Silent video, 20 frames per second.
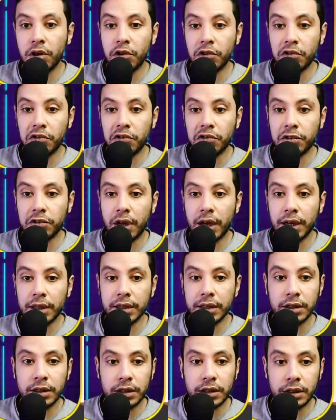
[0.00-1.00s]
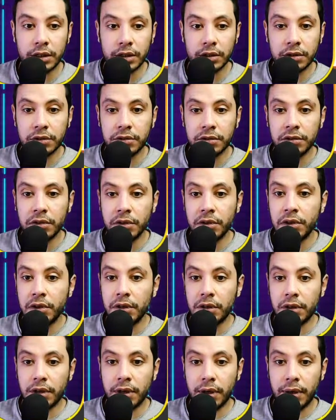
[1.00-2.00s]
flight here
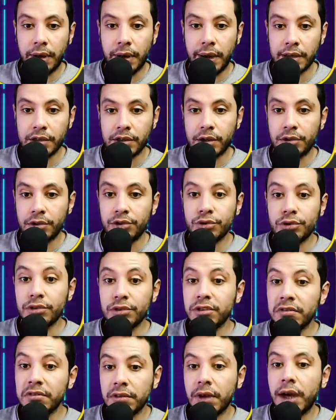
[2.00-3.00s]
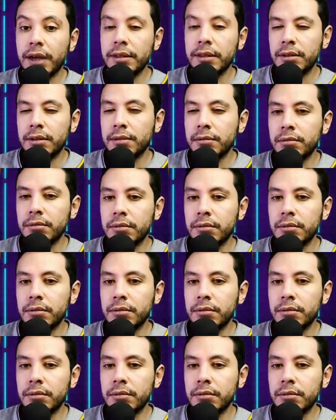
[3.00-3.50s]
as a return flight.